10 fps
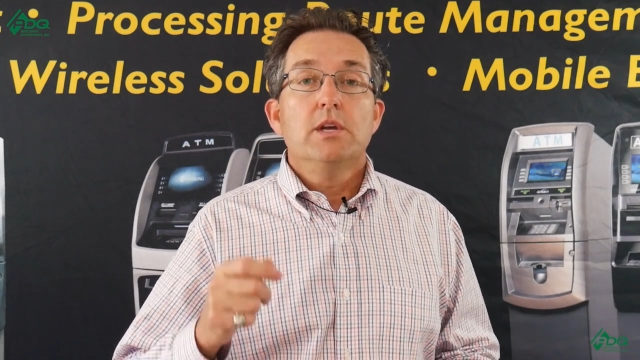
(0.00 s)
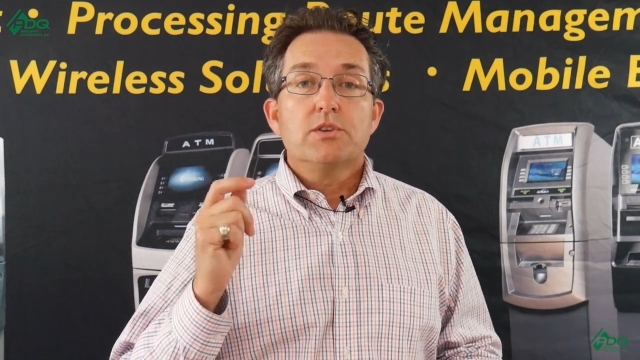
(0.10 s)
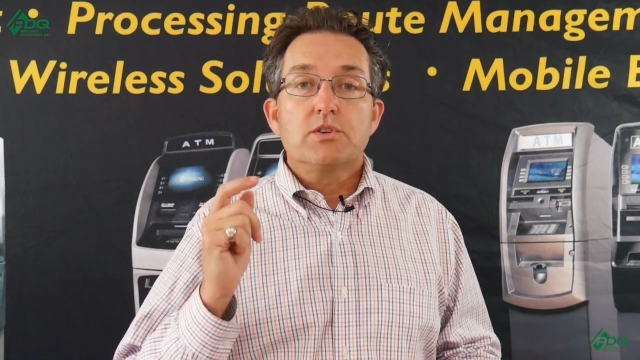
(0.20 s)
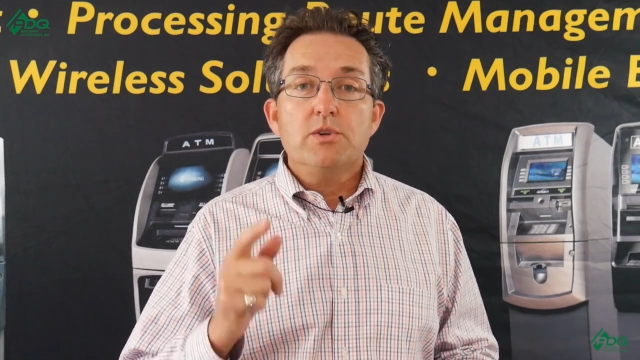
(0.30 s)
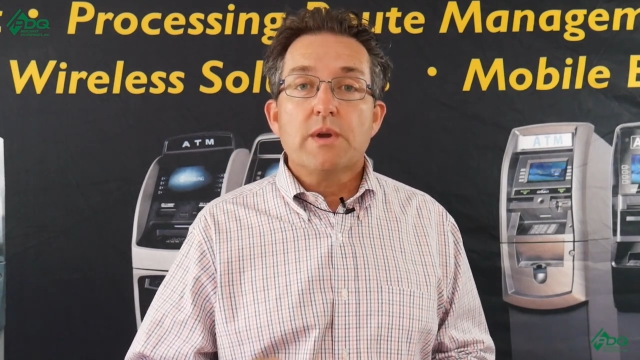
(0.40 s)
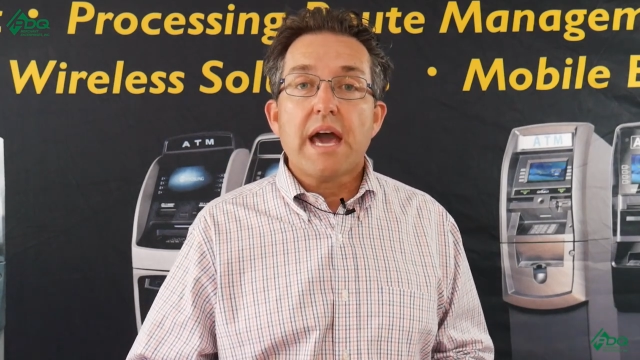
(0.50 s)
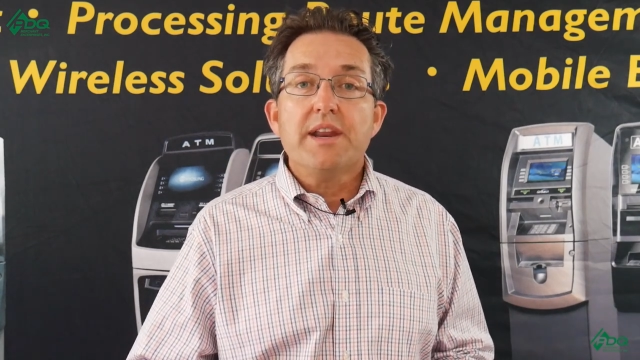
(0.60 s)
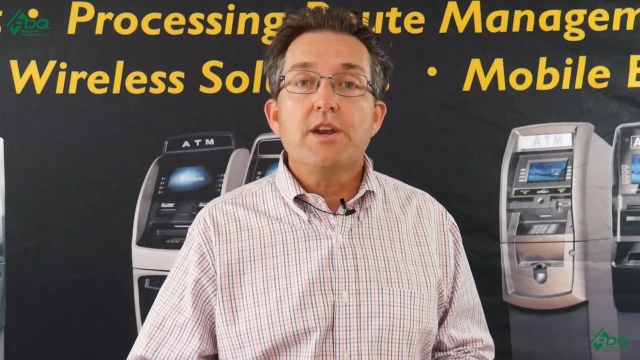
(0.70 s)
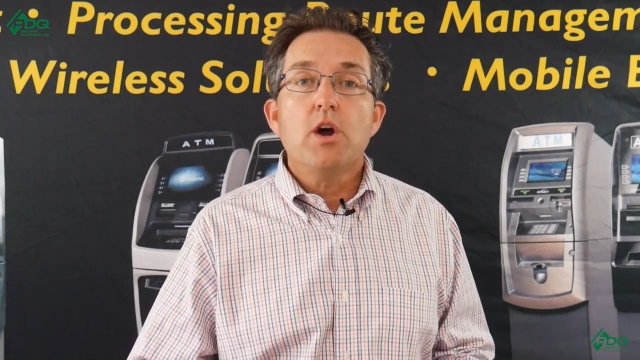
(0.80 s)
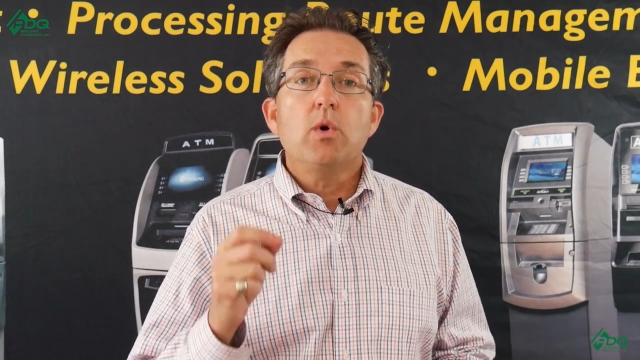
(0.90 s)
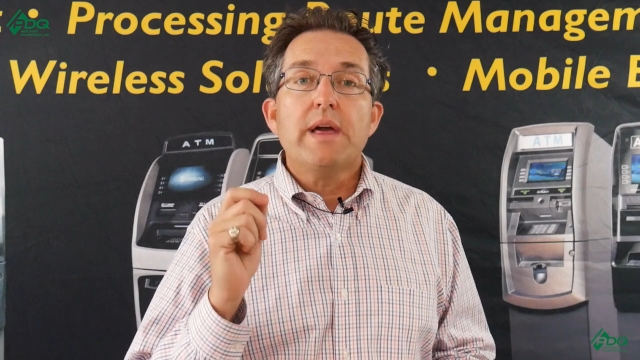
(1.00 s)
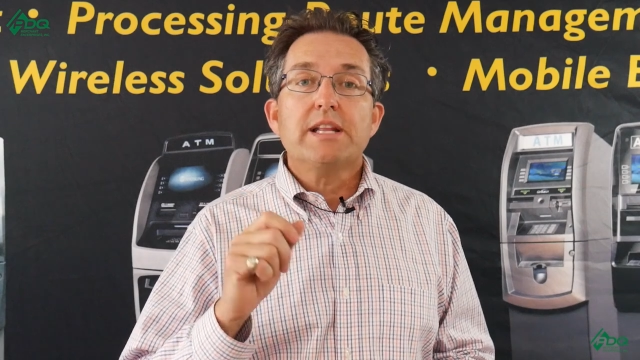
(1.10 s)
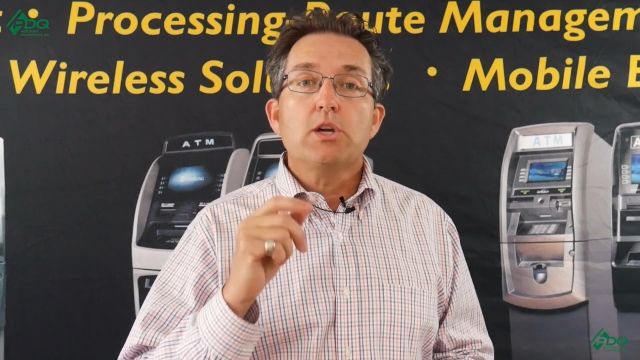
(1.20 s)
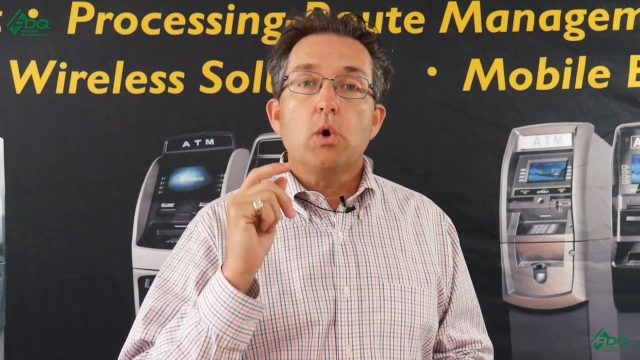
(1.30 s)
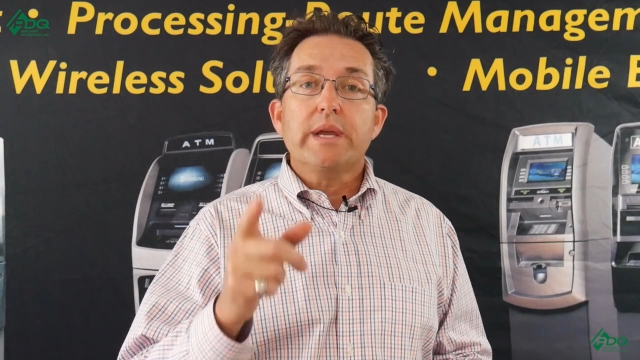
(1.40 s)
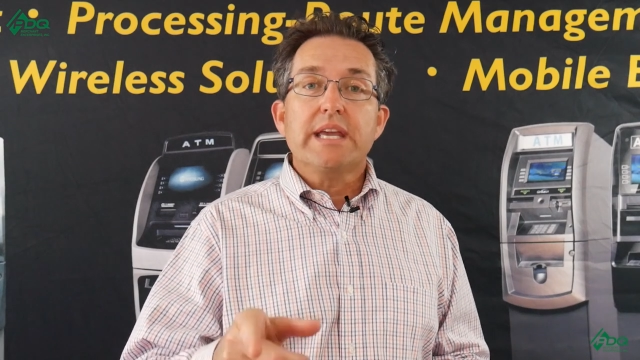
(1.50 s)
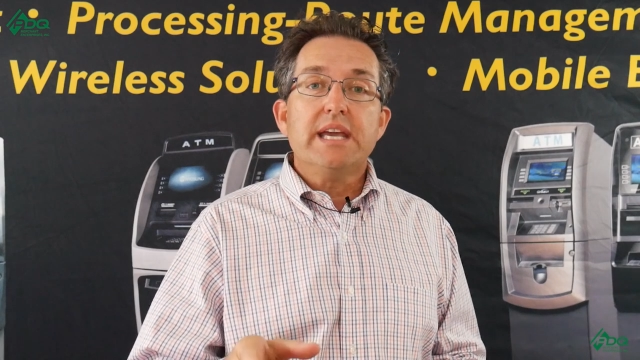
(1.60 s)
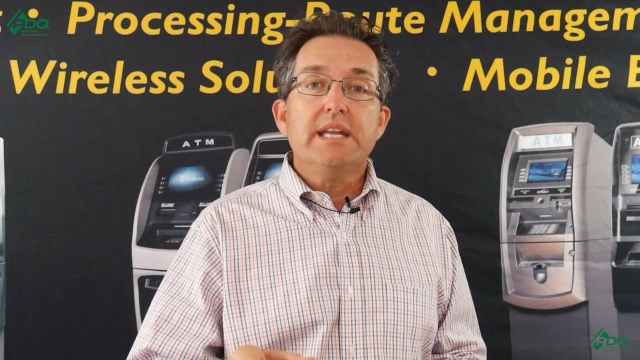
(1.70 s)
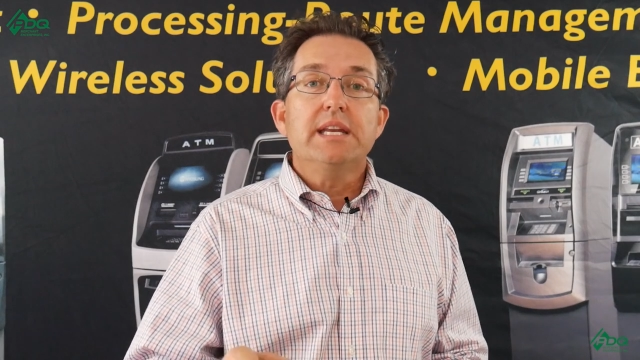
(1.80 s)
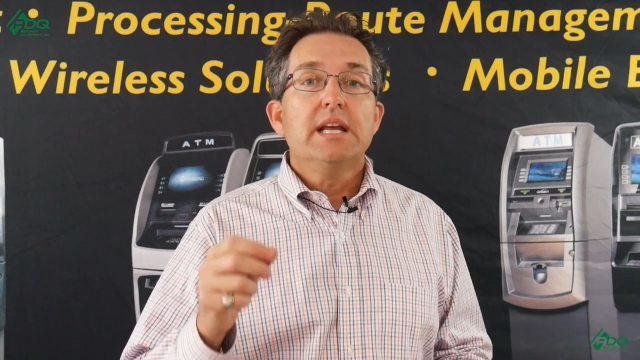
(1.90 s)
So you got to know that going
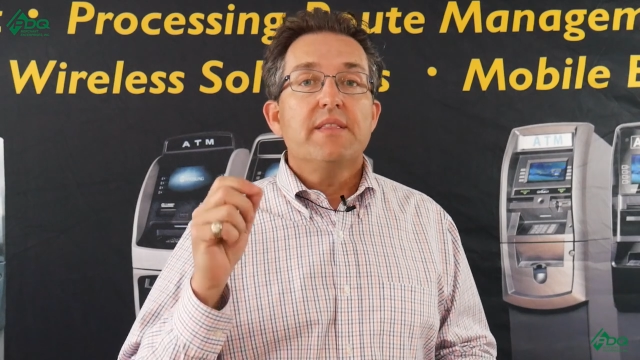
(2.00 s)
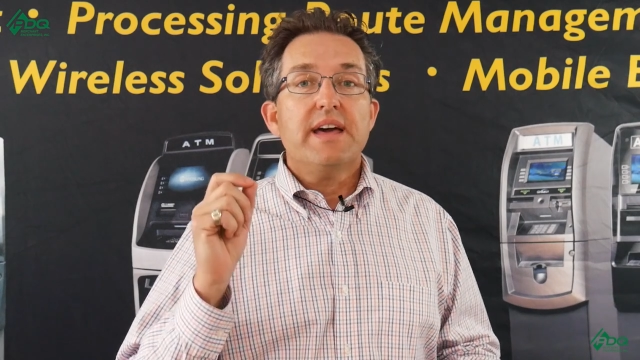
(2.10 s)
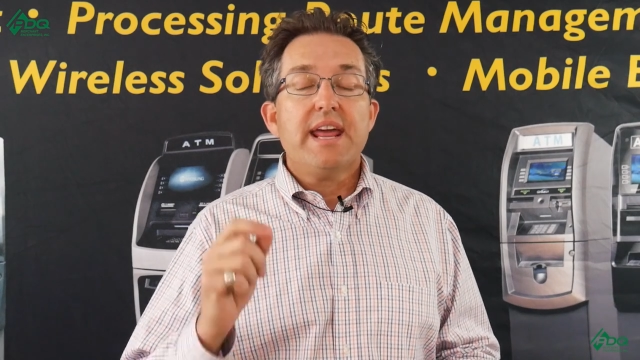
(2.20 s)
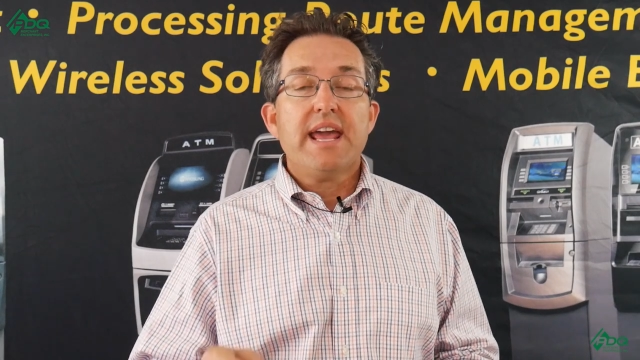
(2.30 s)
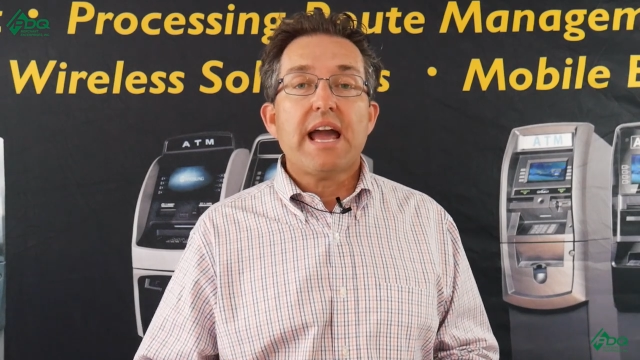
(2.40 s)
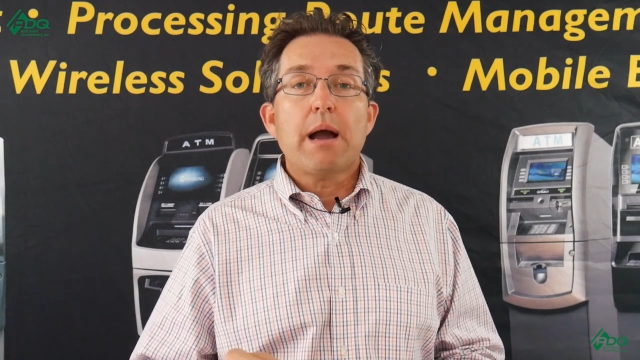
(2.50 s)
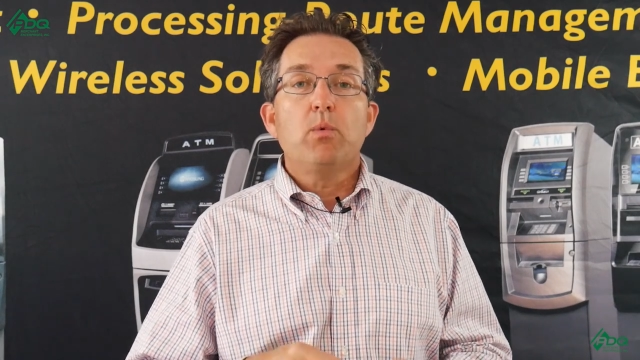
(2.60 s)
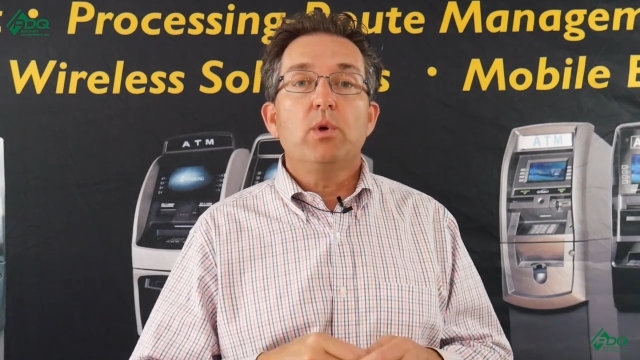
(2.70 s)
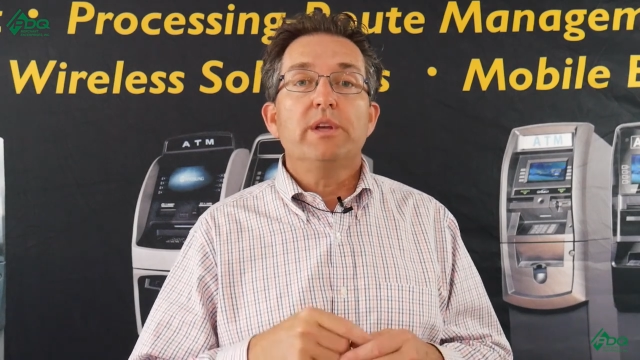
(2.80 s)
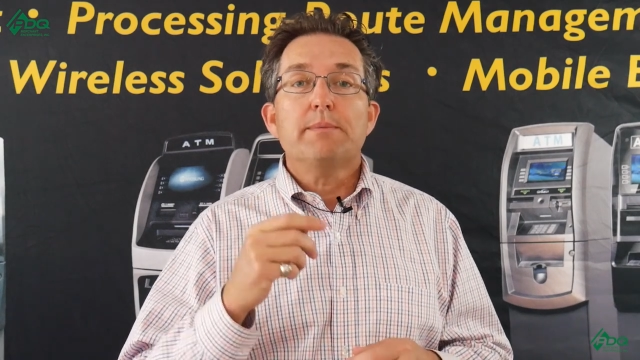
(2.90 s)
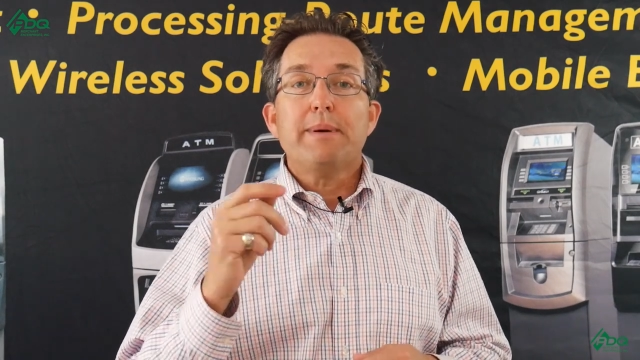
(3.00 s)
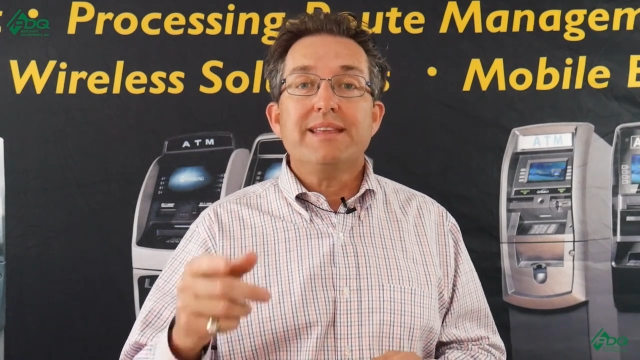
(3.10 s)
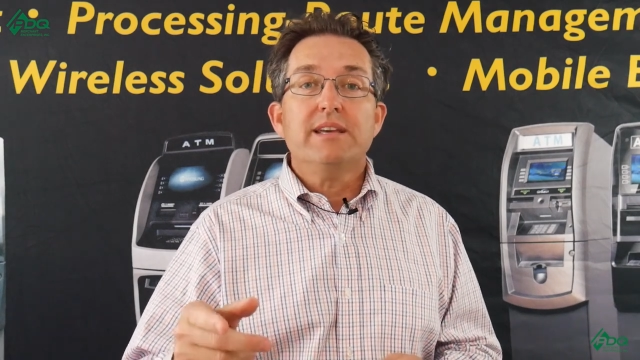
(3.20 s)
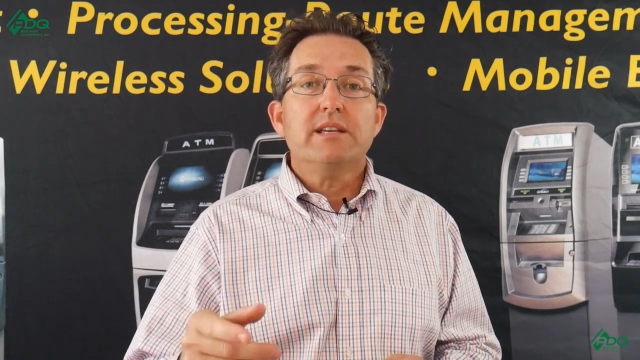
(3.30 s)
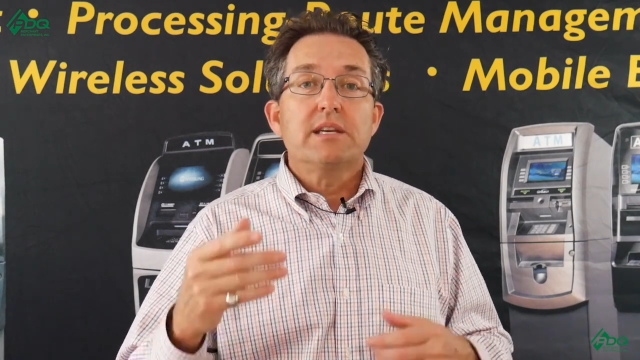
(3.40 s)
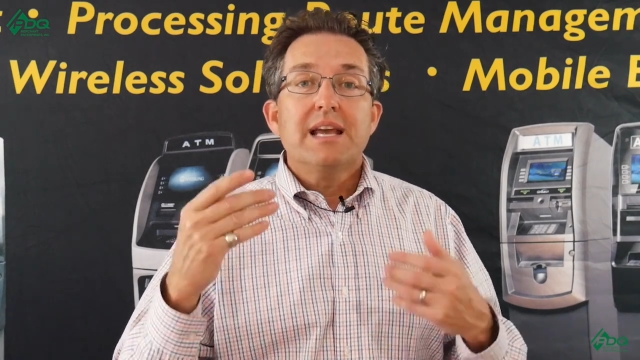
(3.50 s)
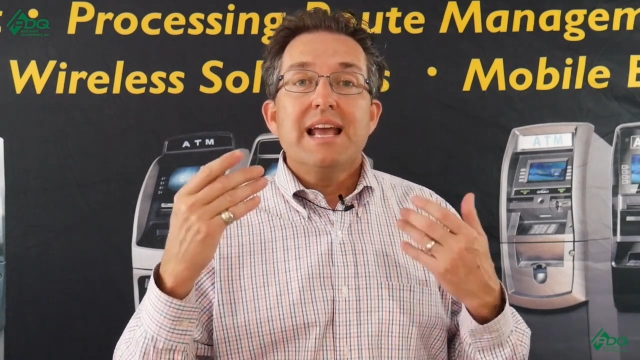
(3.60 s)
in that, hey, I'm willing to pay this.